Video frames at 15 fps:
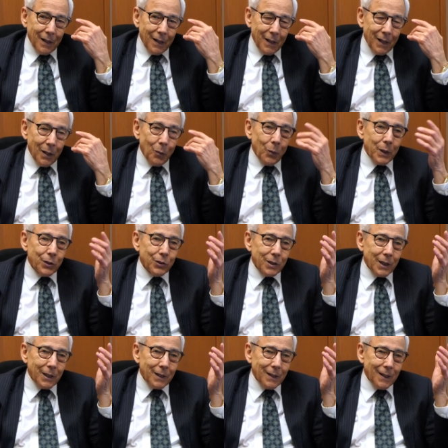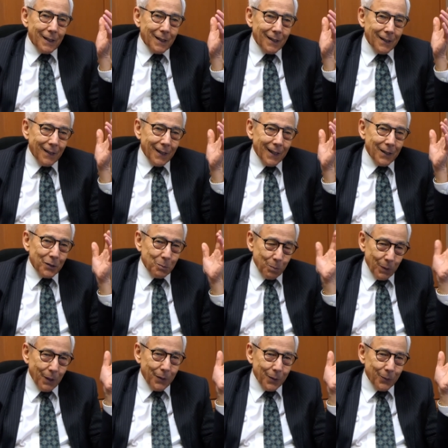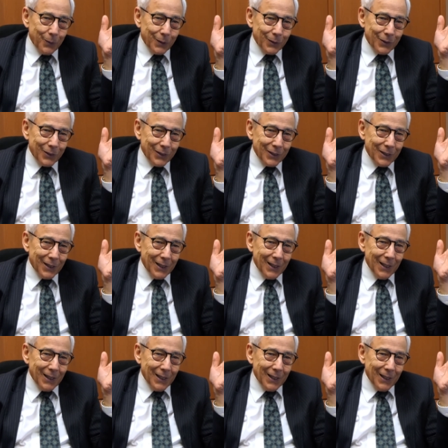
he wished that that his brother was